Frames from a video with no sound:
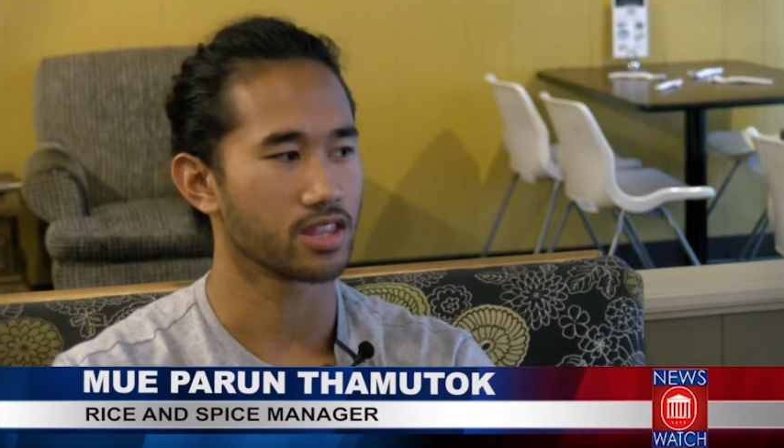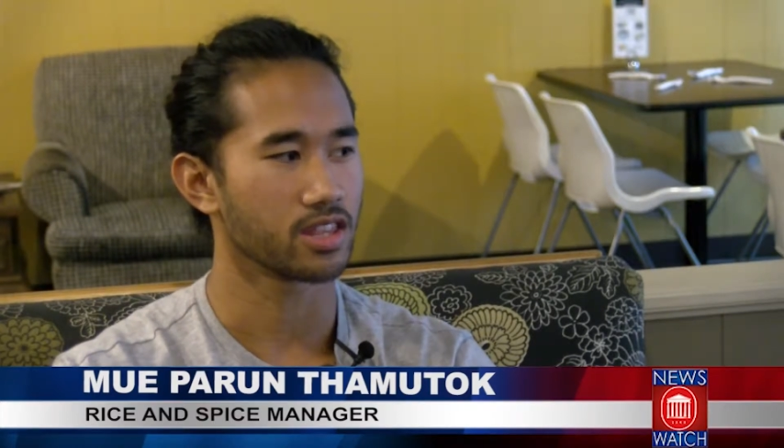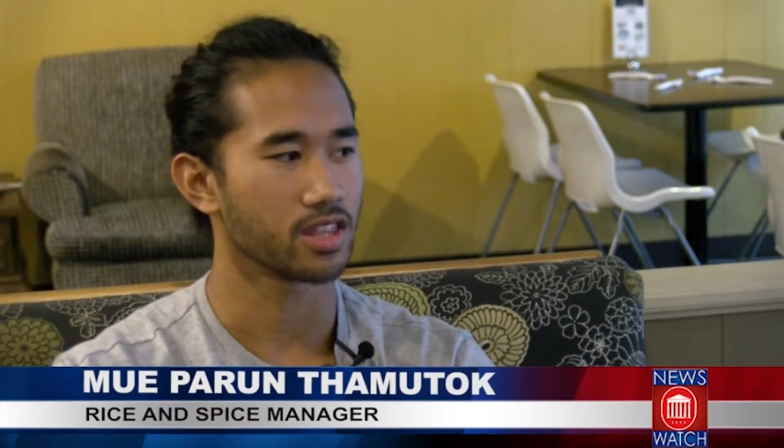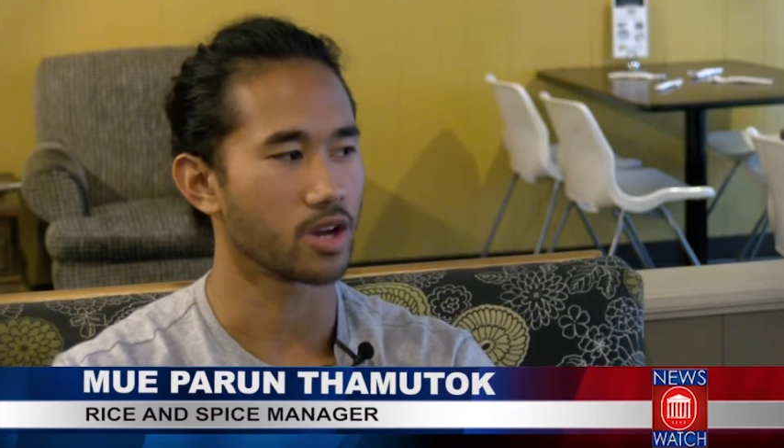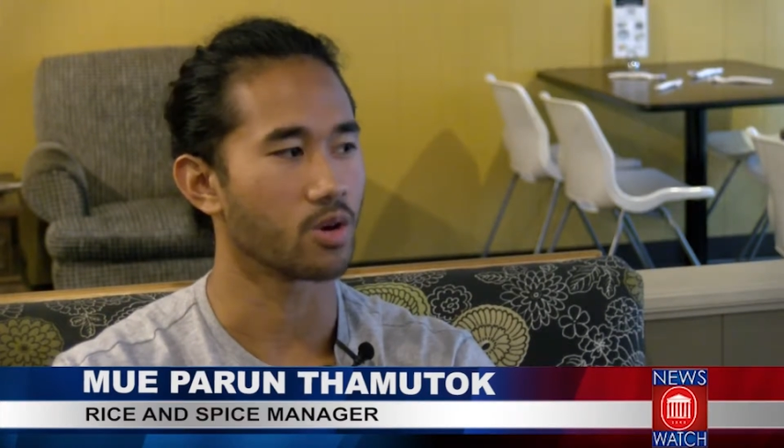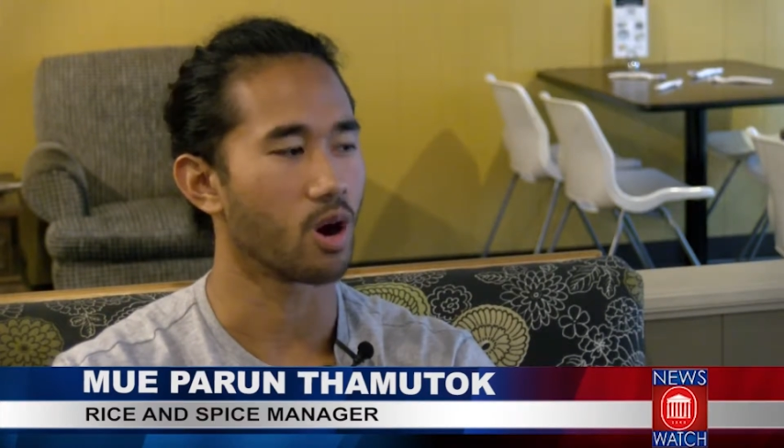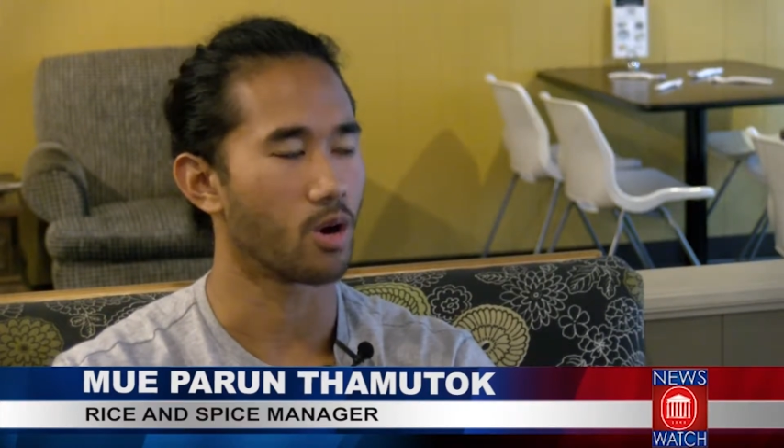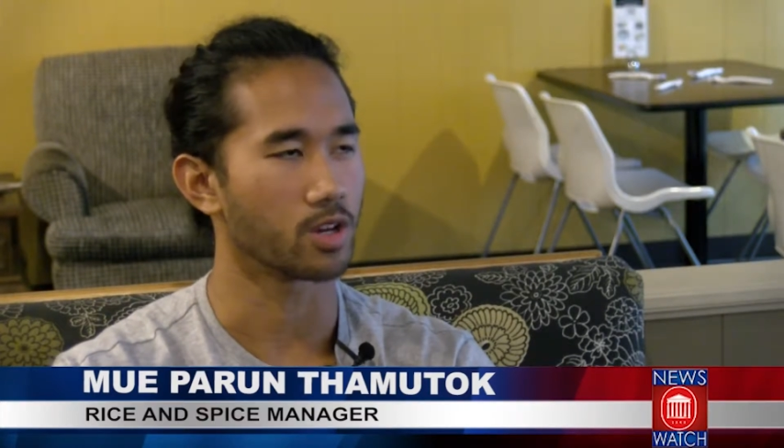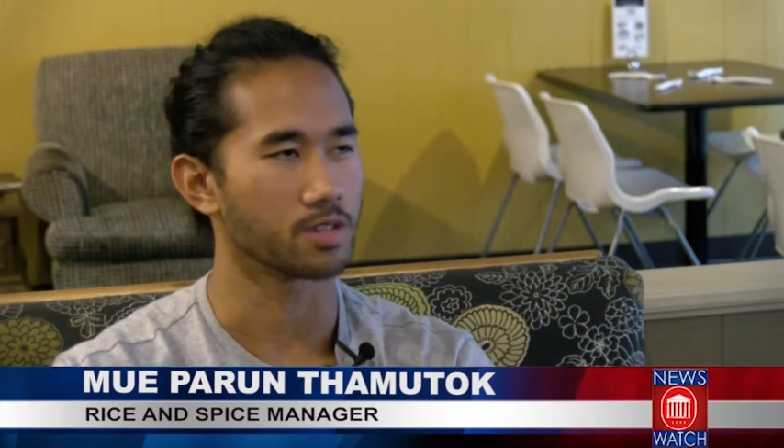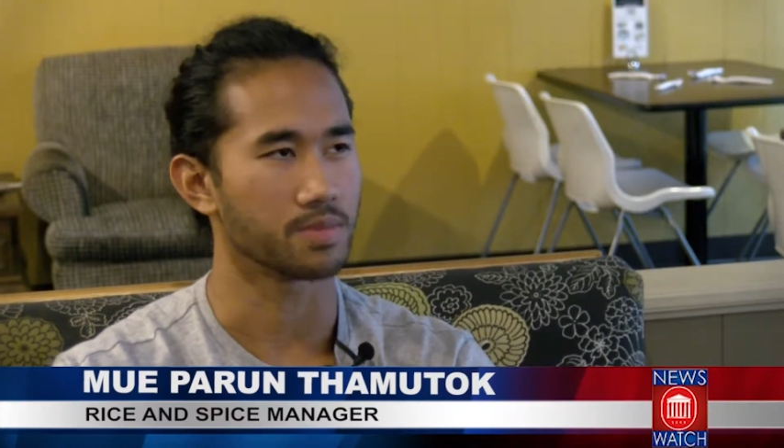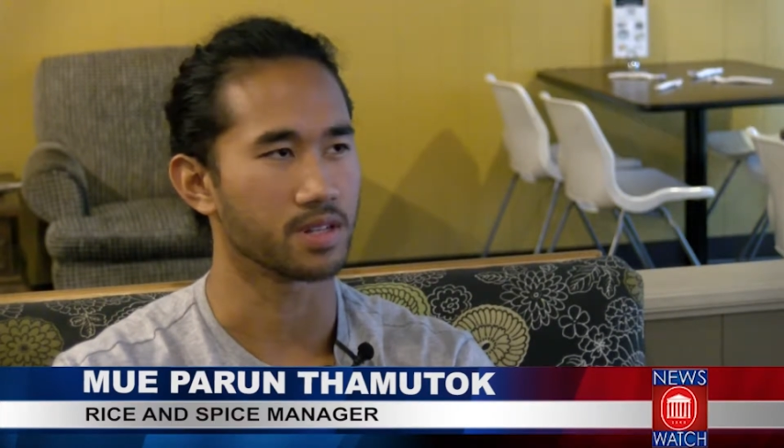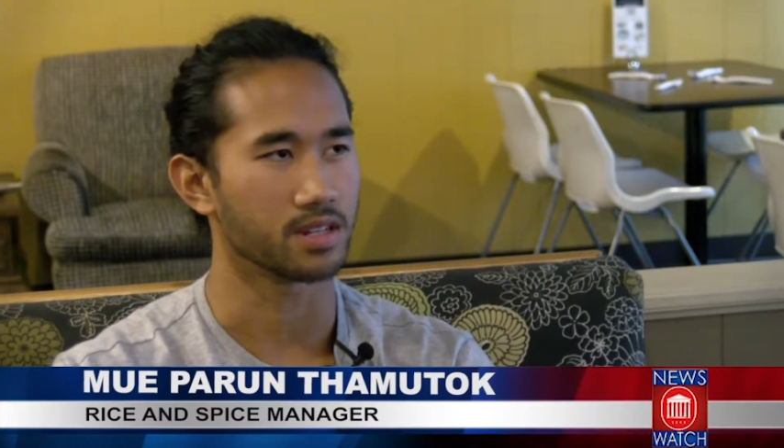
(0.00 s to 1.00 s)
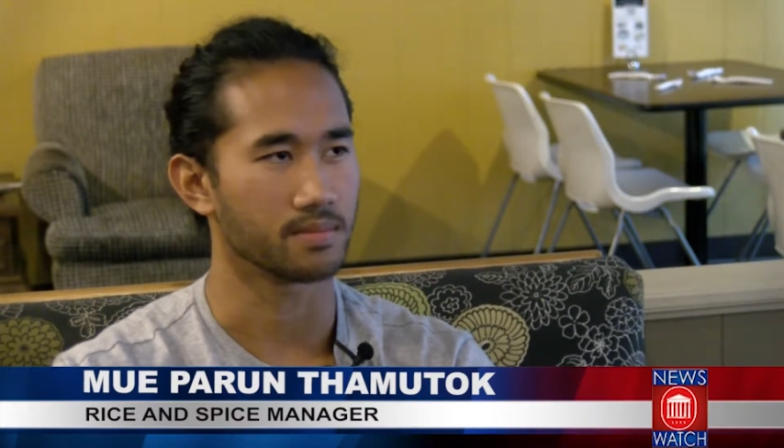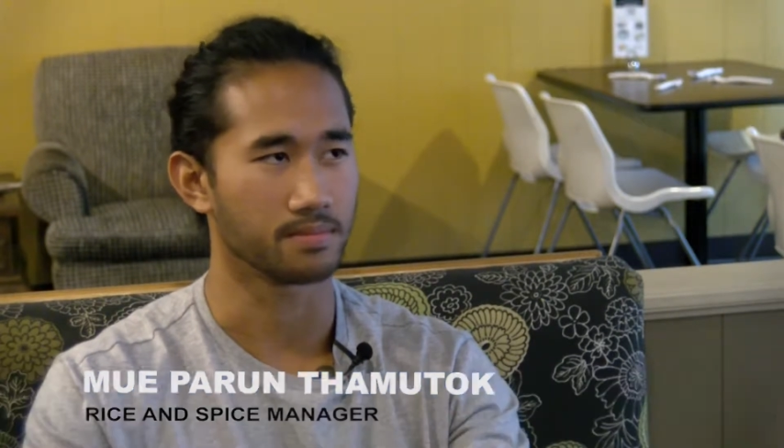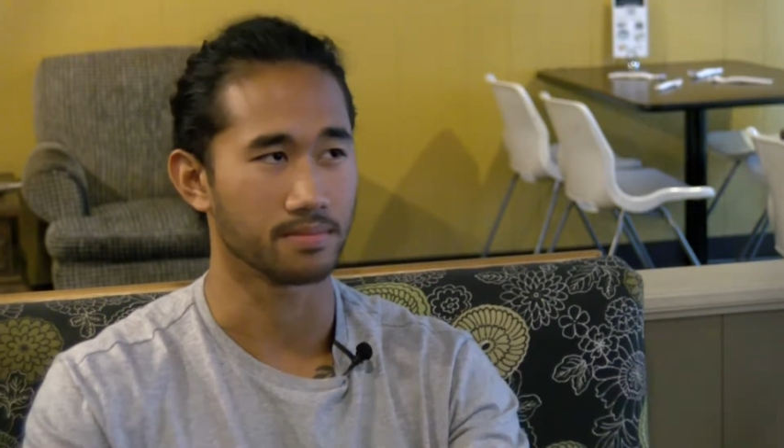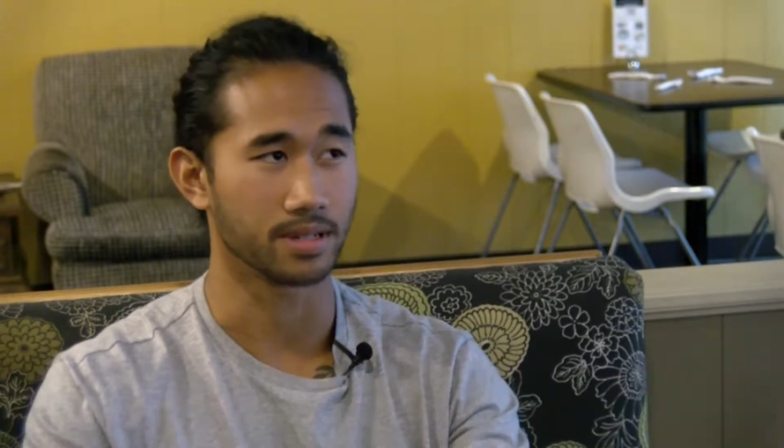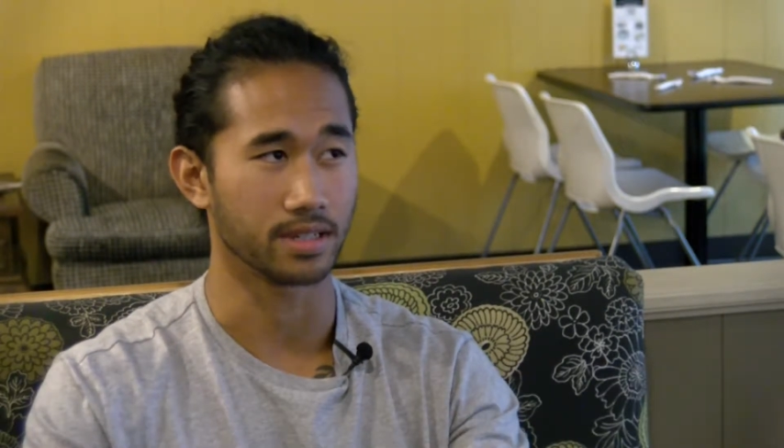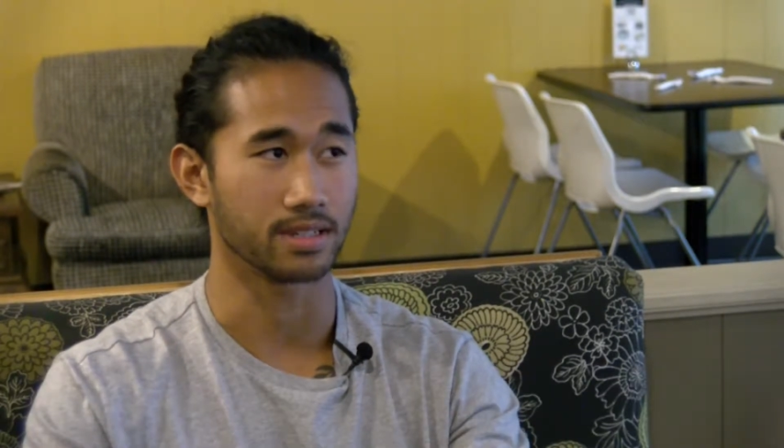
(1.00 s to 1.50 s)
there will always
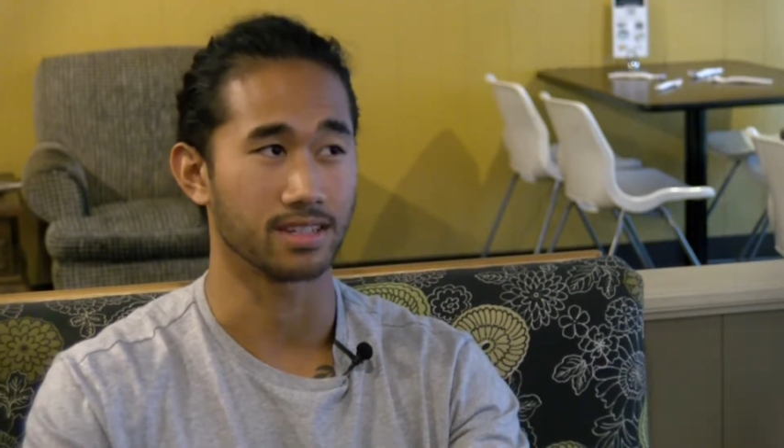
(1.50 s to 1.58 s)
be